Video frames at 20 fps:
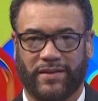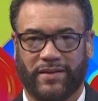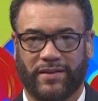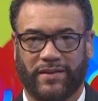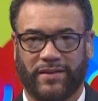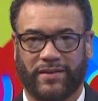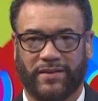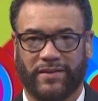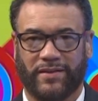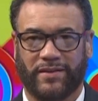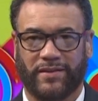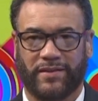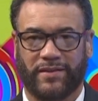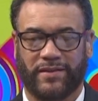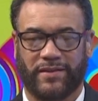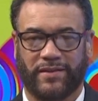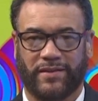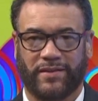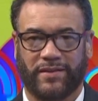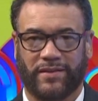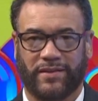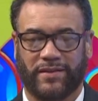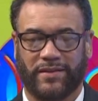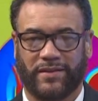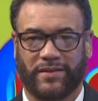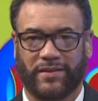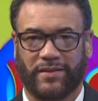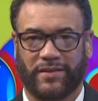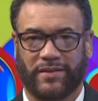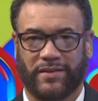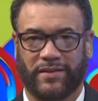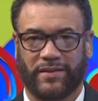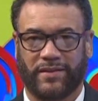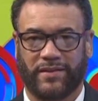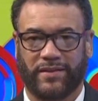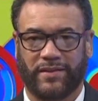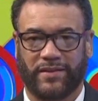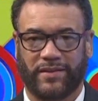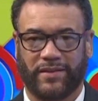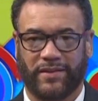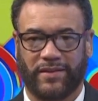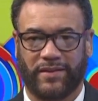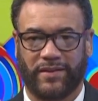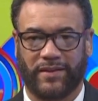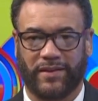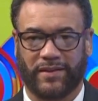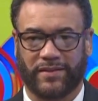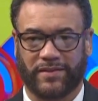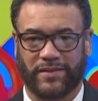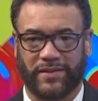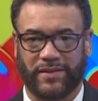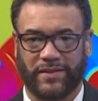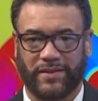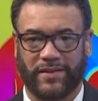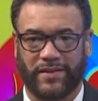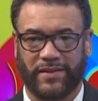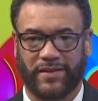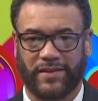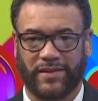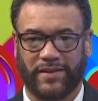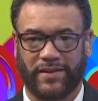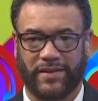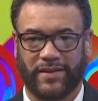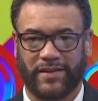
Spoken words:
No words are spoken by the person on screen.